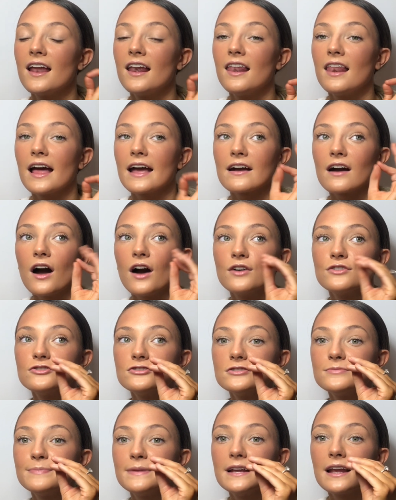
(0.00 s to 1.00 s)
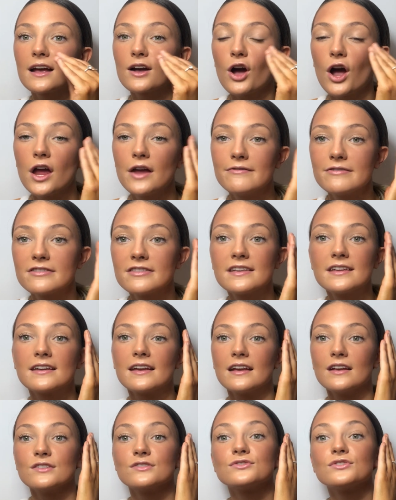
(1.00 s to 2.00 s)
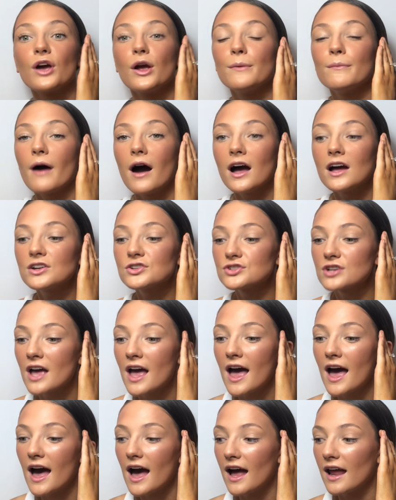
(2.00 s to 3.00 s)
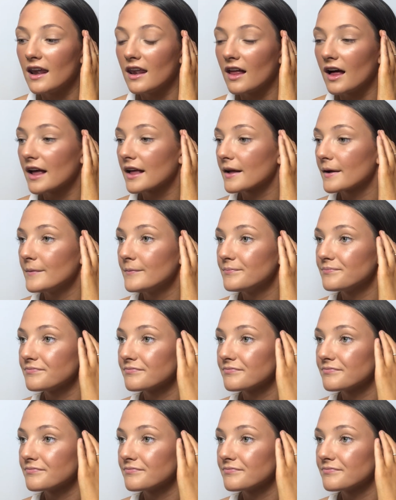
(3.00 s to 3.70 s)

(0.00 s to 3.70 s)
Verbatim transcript: Like I'll just be like overthinking so much and like